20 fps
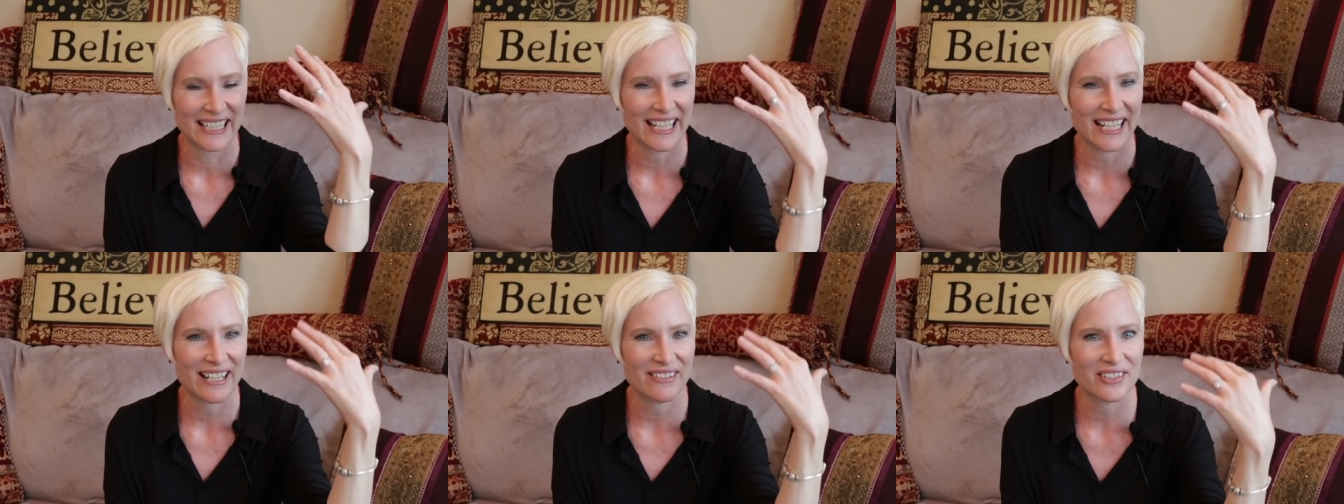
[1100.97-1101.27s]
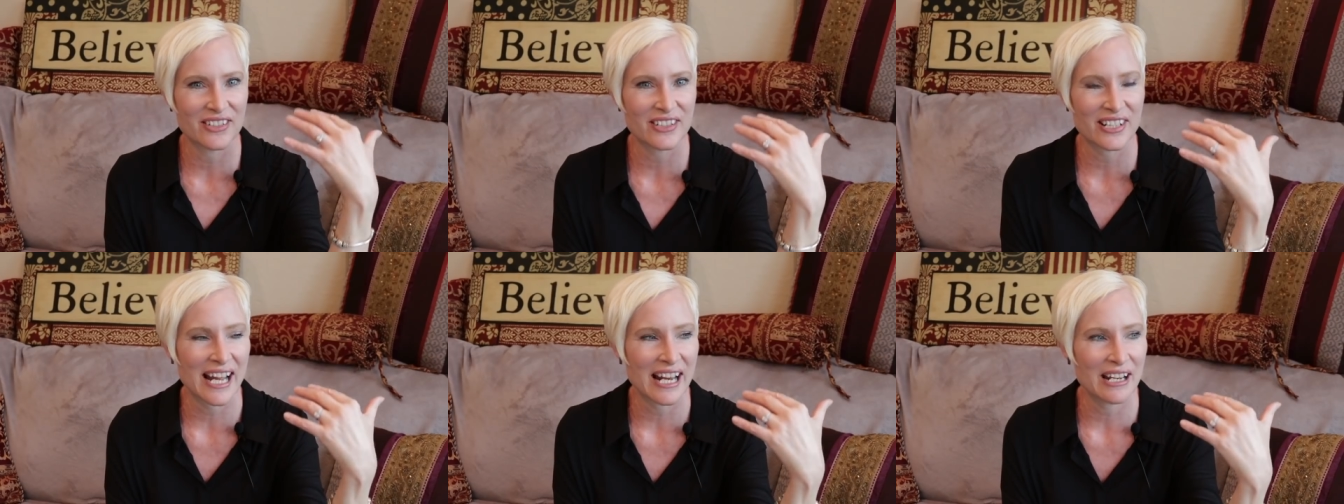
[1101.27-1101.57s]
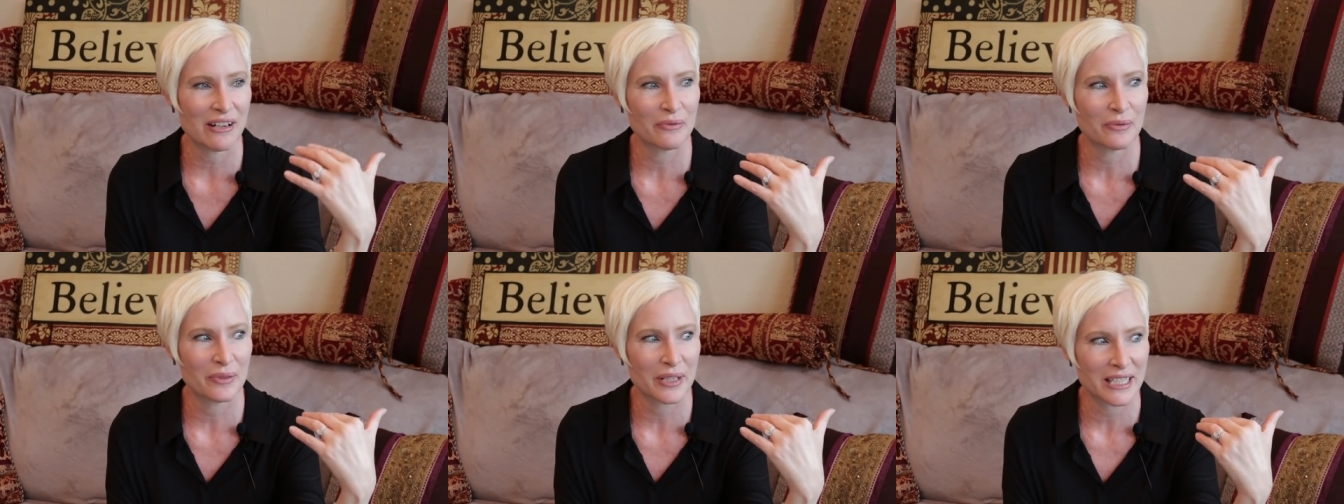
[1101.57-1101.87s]
It was
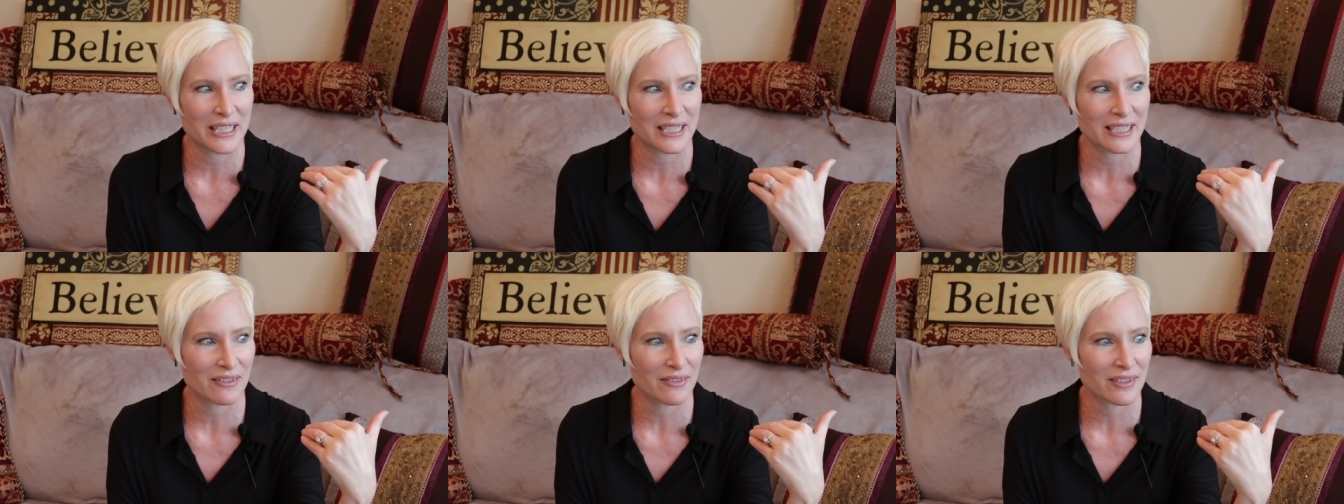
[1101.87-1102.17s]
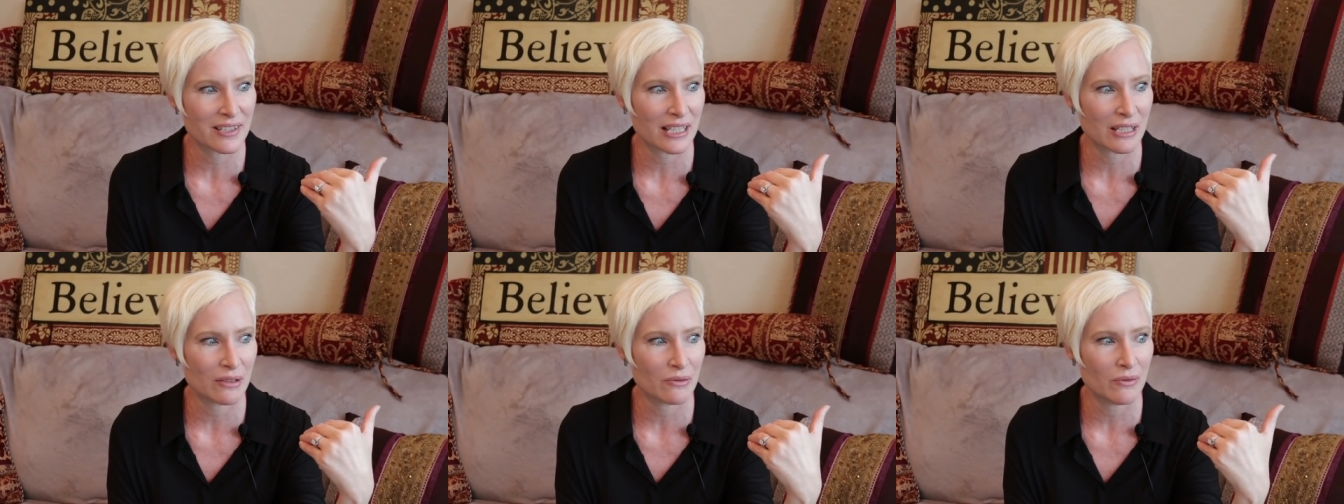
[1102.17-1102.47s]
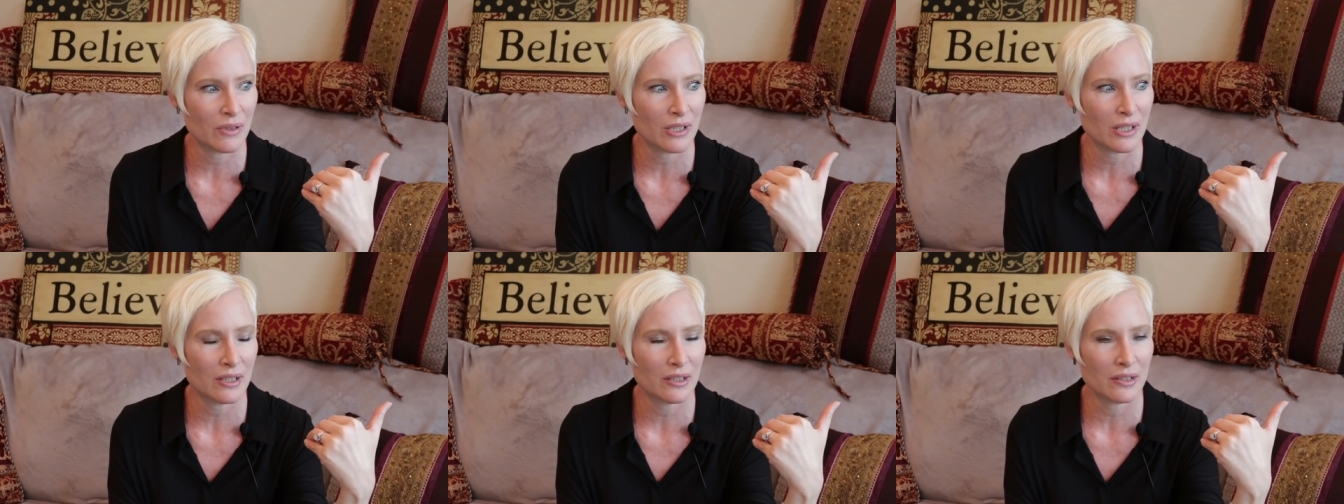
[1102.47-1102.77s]
kind of weird. I was like,
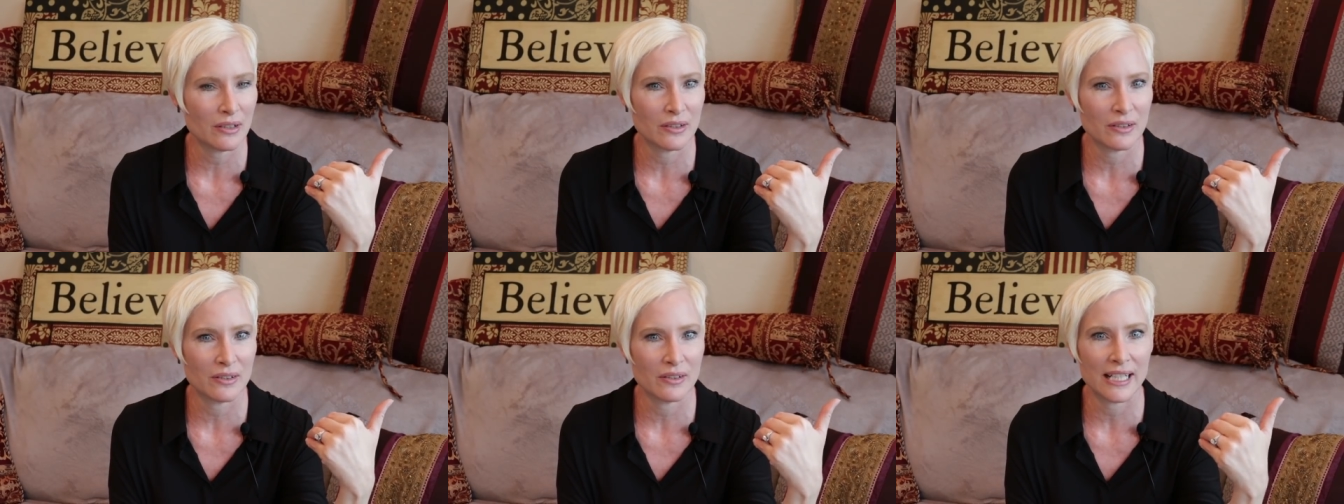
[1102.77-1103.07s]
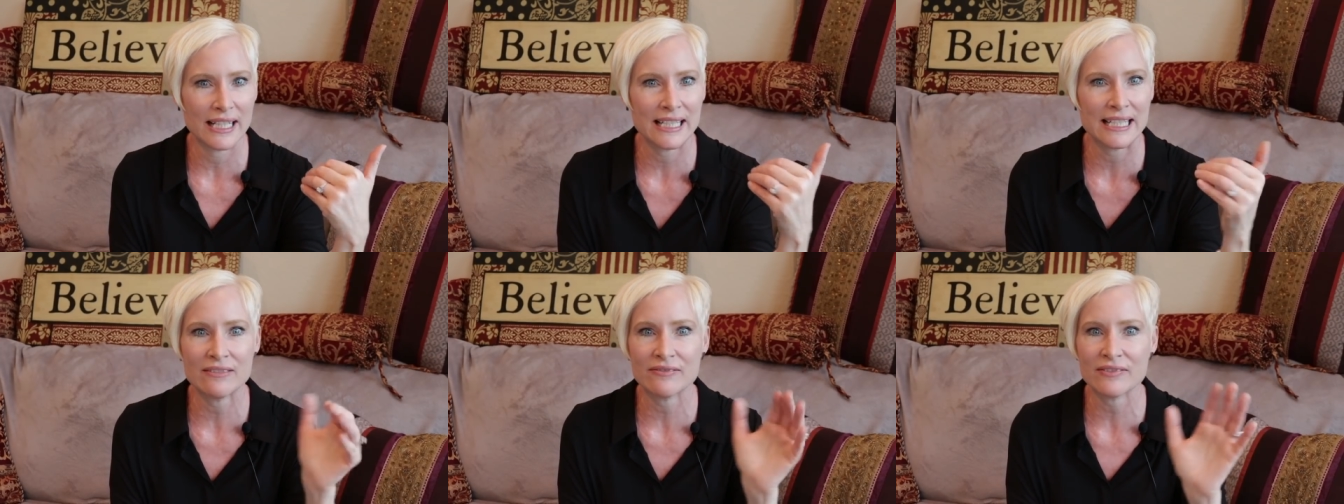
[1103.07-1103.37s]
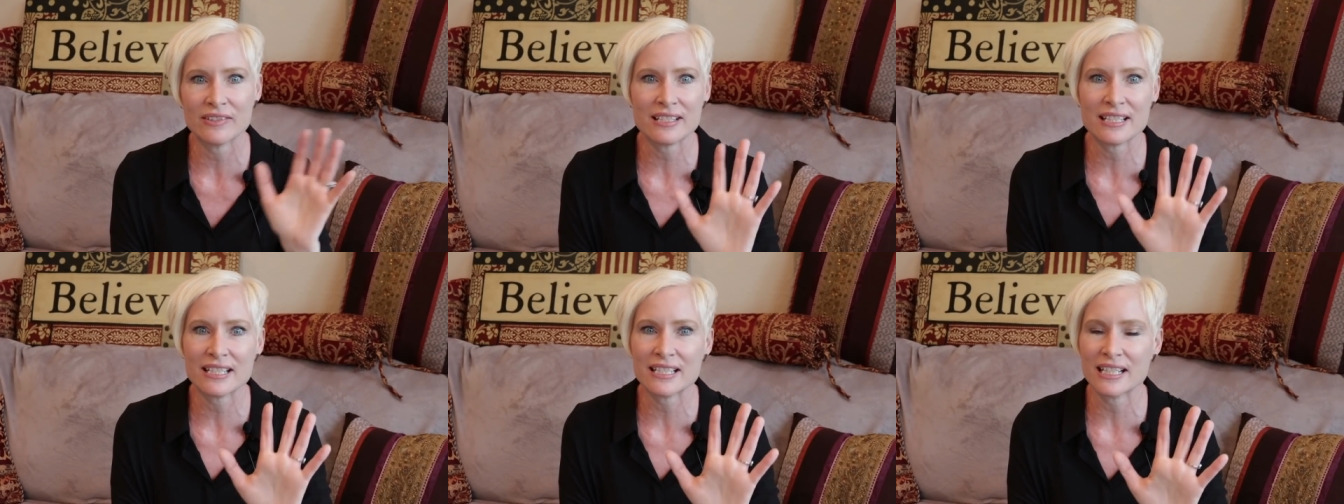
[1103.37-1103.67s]
whoa, I
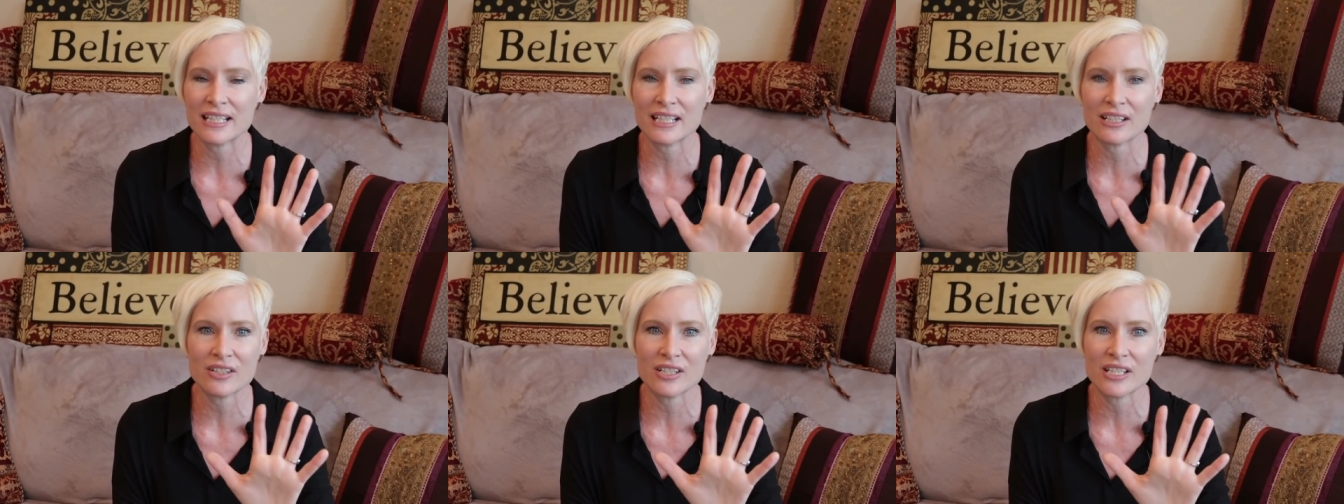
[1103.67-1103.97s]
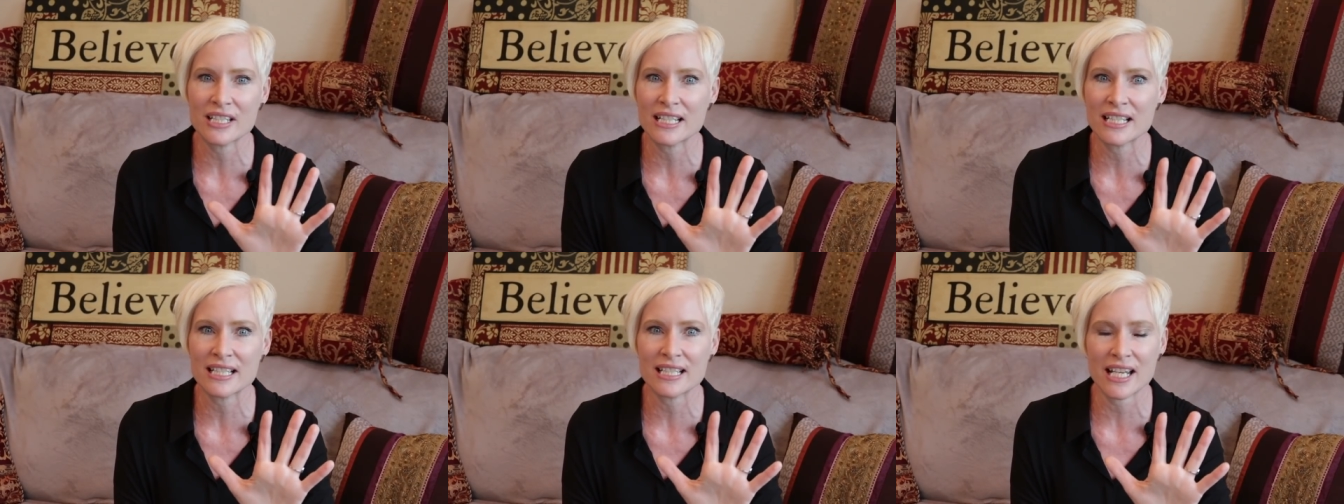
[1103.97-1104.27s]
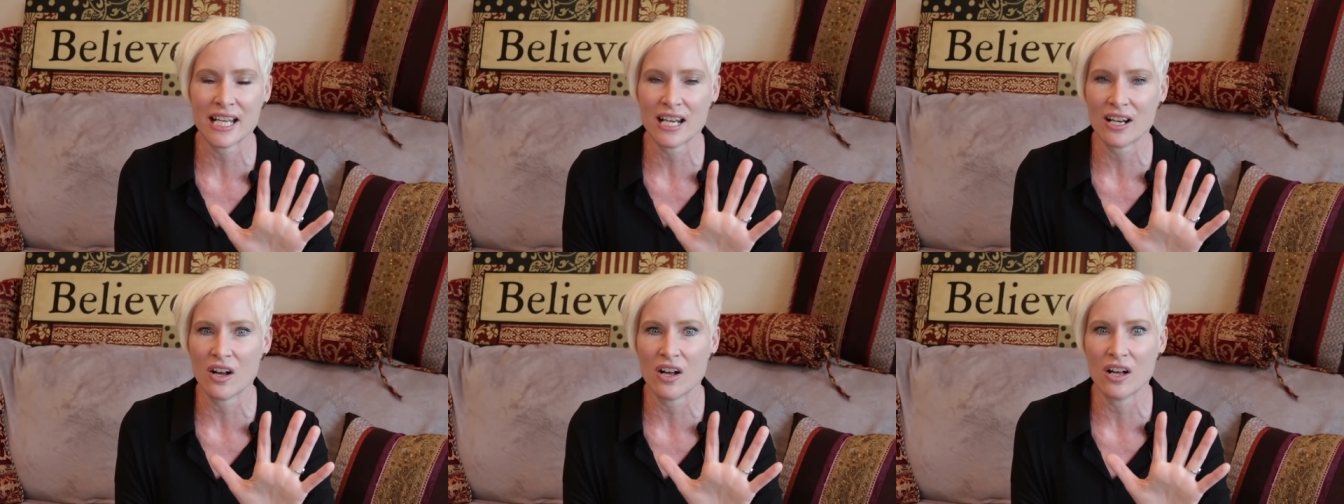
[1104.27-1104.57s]
didn't feel sick or
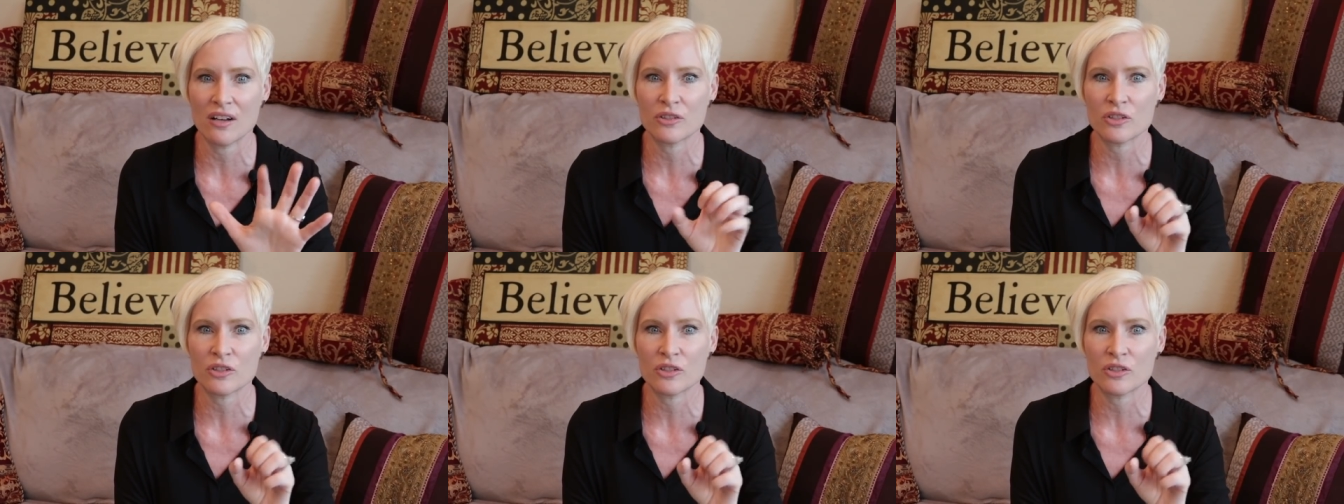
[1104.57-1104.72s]
dizzy at all.